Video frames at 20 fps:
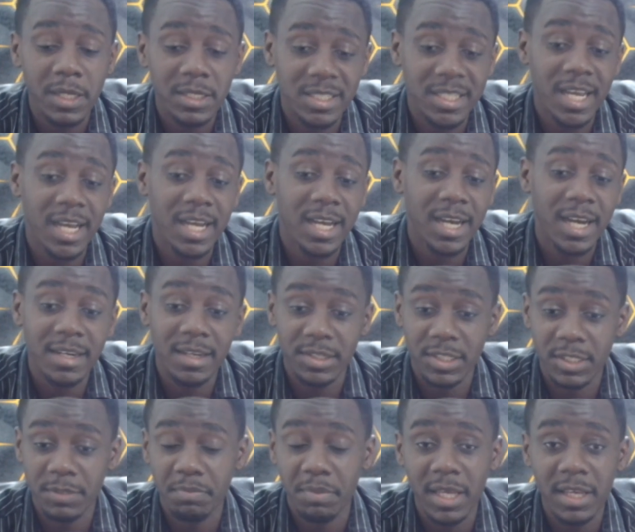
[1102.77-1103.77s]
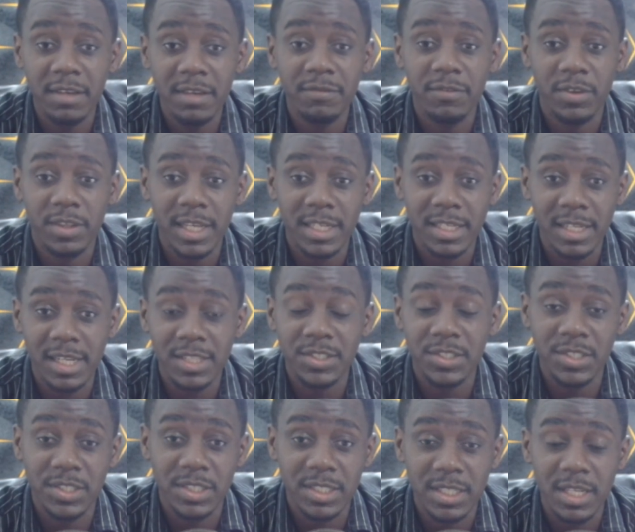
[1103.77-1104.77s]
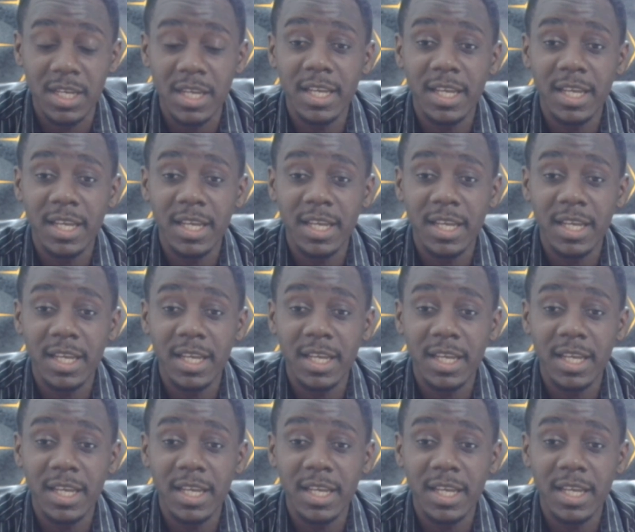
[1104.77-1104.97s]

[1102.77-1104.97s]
Saka, nice play for that assist,